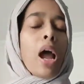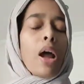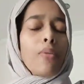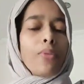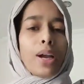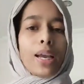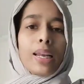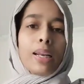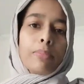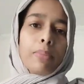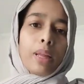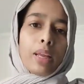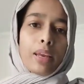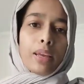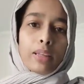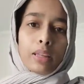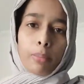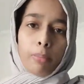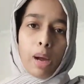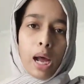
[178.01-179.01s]
available
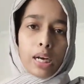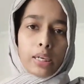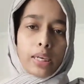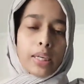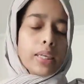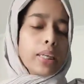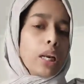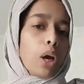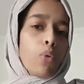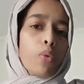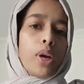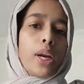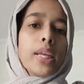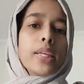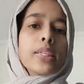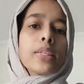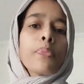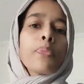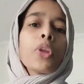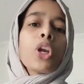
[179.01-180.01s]
in the market
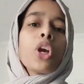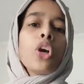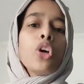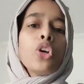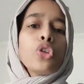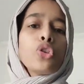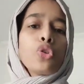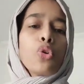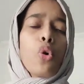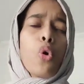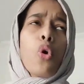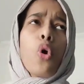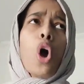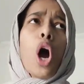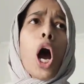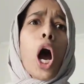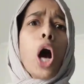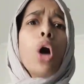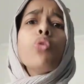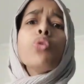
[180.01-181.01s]
nowadays. So,
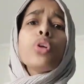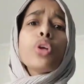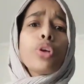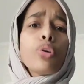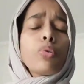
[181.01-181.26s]
how to